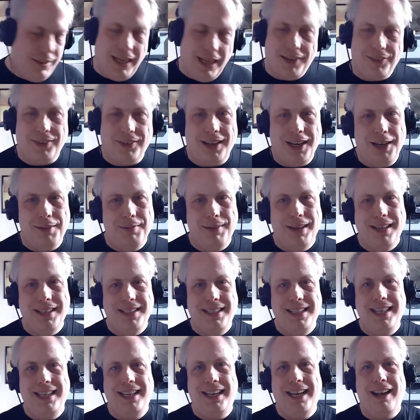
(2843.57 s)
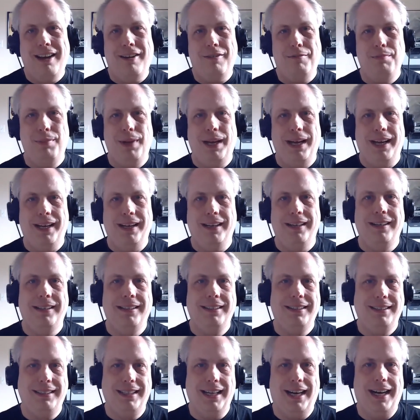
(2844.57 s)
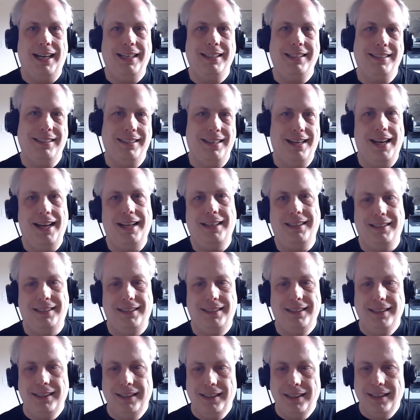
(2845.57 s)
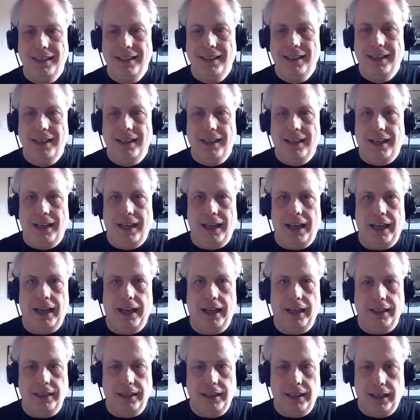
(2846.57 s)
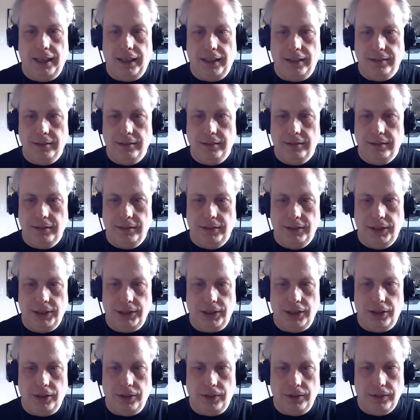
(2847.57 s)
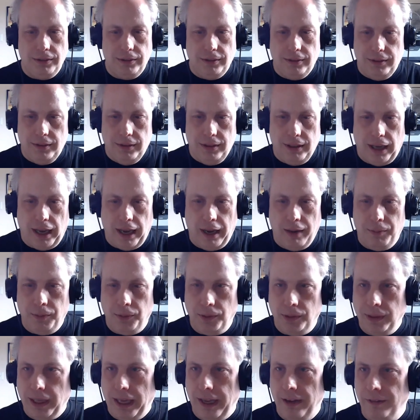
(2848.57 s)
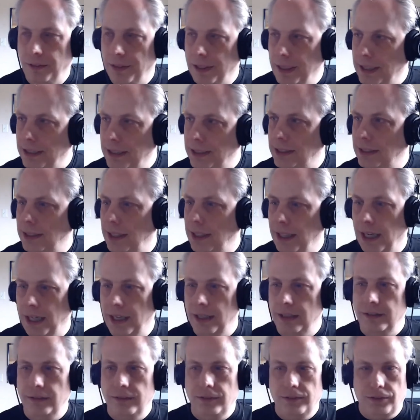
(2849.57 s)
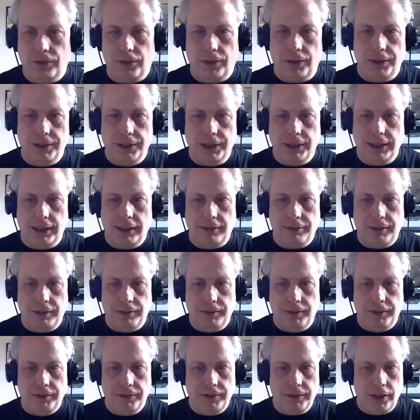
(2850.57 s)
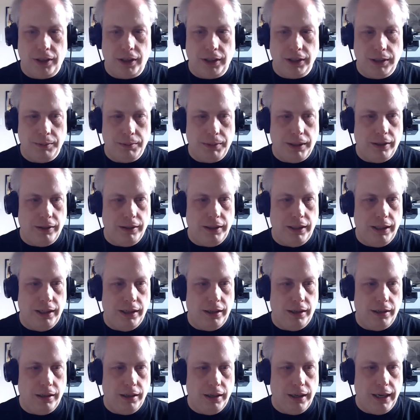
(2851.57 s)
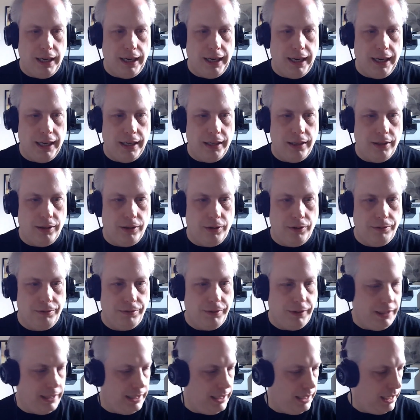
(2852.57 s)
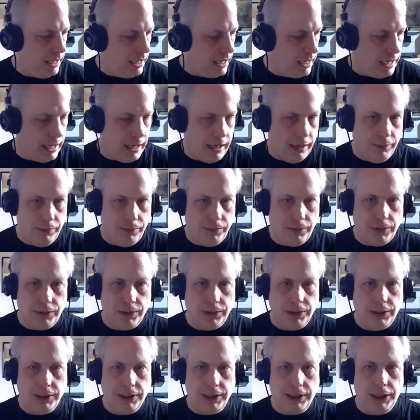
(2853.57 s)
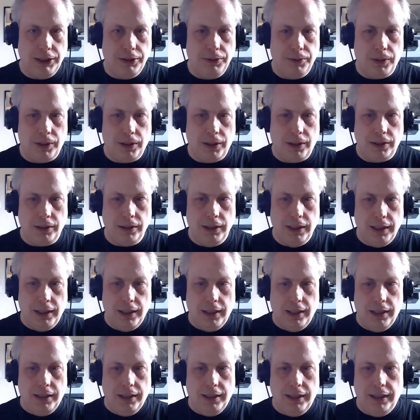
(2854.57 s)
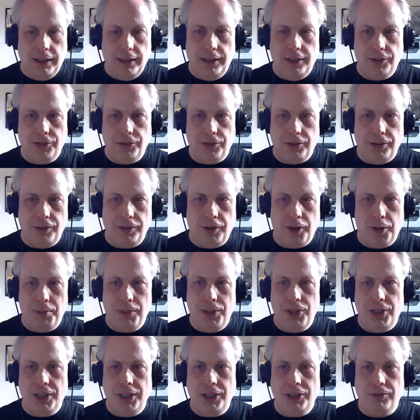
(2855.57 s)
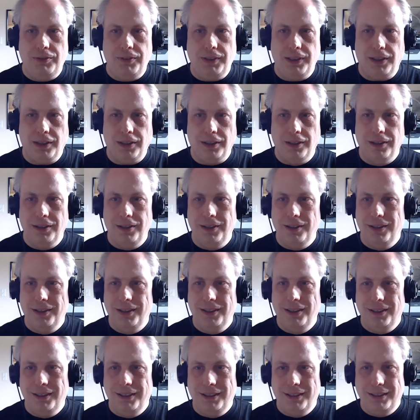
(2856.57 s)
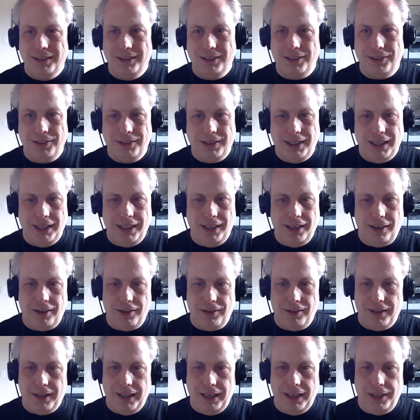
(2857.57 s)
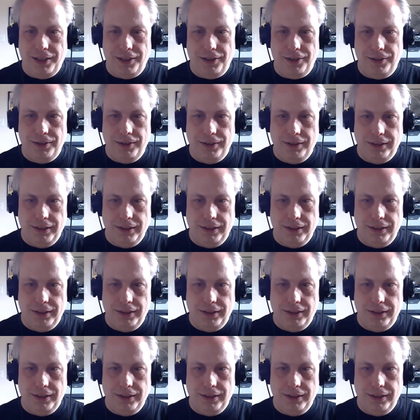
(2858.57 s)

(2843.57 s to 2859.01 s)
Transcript: yes, I am at decafbad.net. And uh, so I will have links again for all the stuff that we've talked about here. And hopefully, I will see you all in the solo RPG sphere. So take care. Thank you.